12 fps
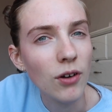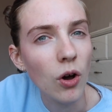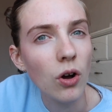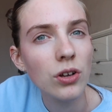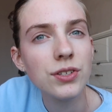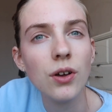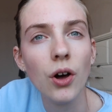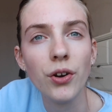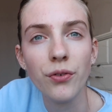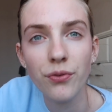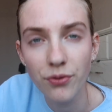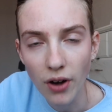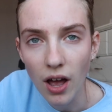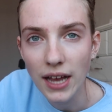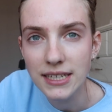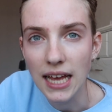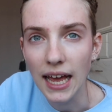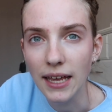vlogs on a
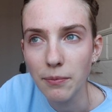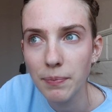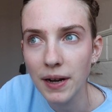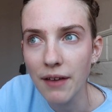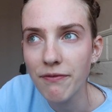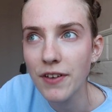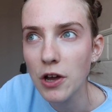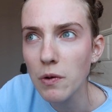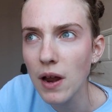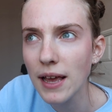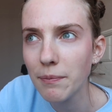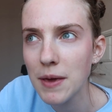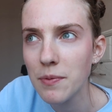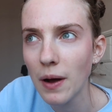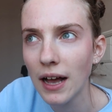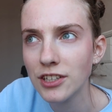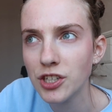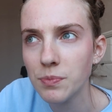Friday. But I feel like people
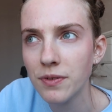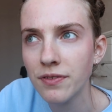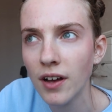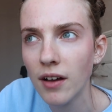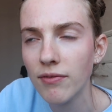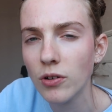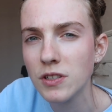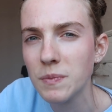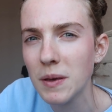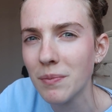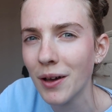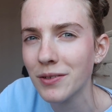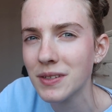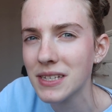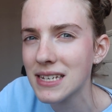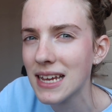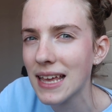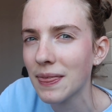actually prefer vlogs being
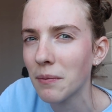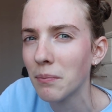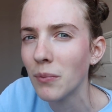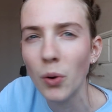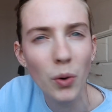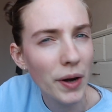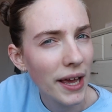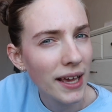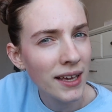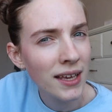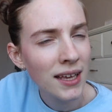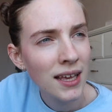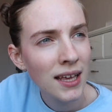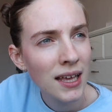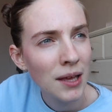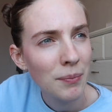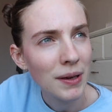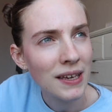posted in the morning,
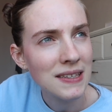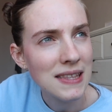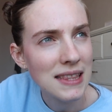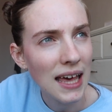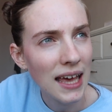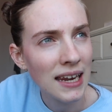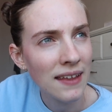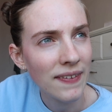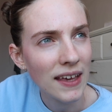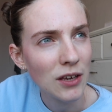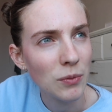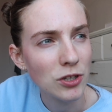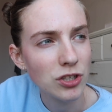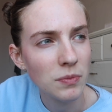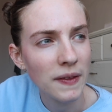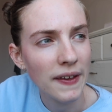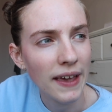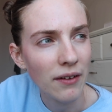because then they can watch them
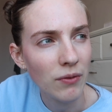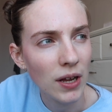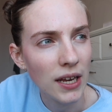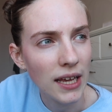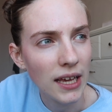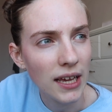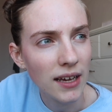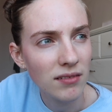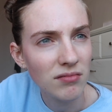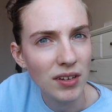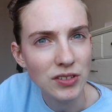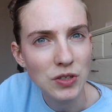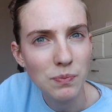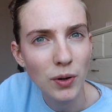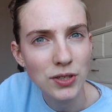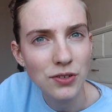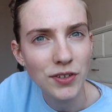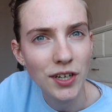when they're getting ready and just
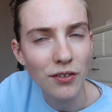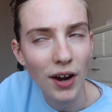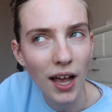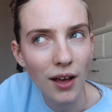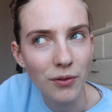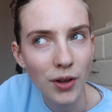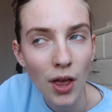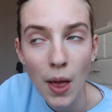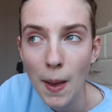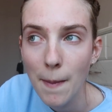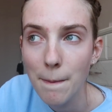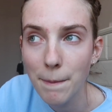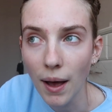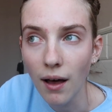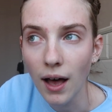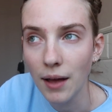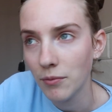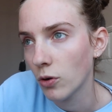pottering around.
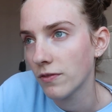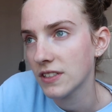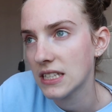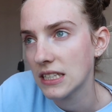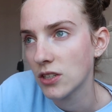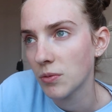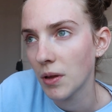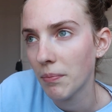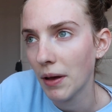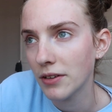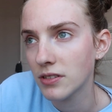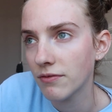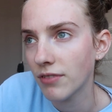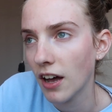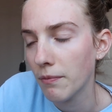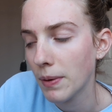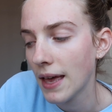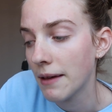But I'm obviously normally post at
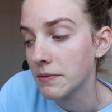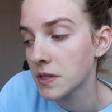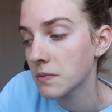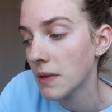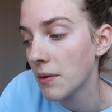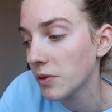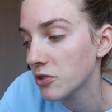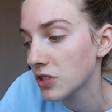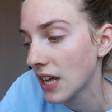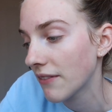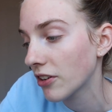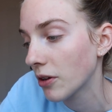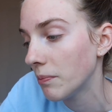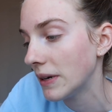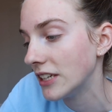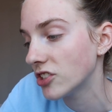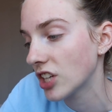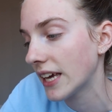5 p.m. So maybe we'll just have a
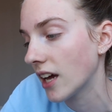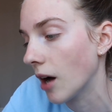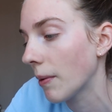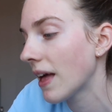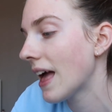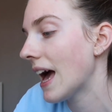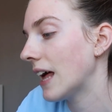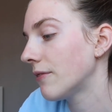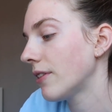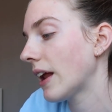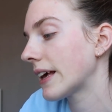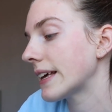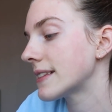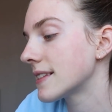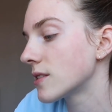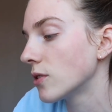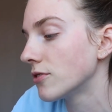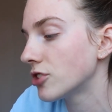complete shake-up. I feel like it's
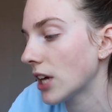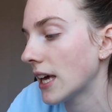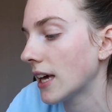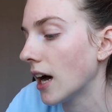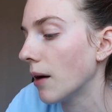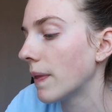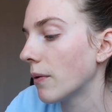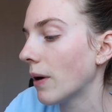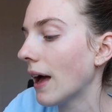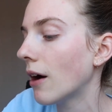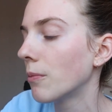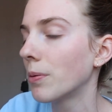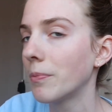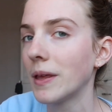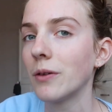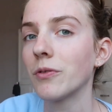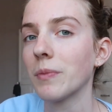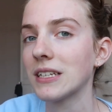the sort of shake-up that will help
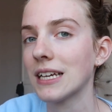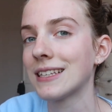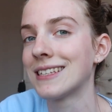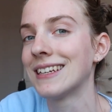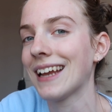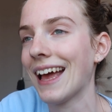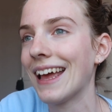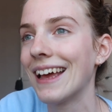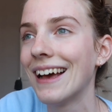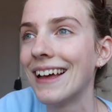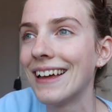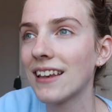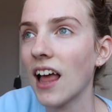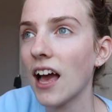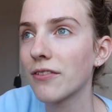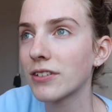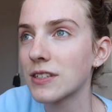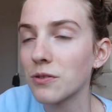me with my day-to-day
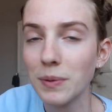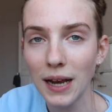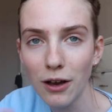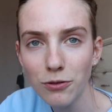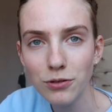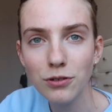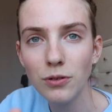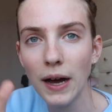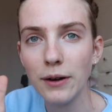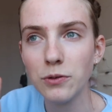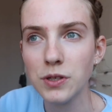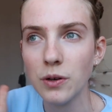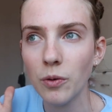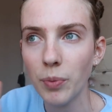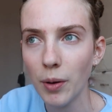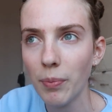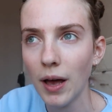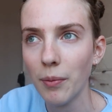life, because it'll be like, ooh, and also it'll
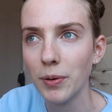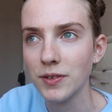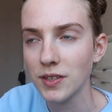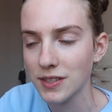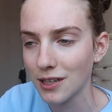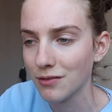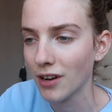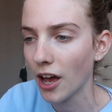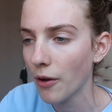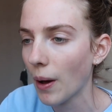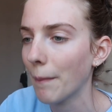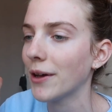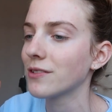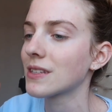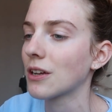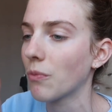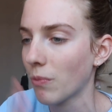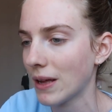put purpose, because I'll know I'm
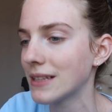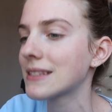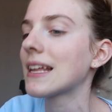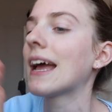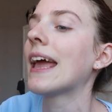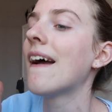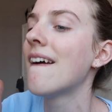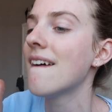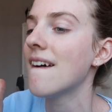posting on Wednesday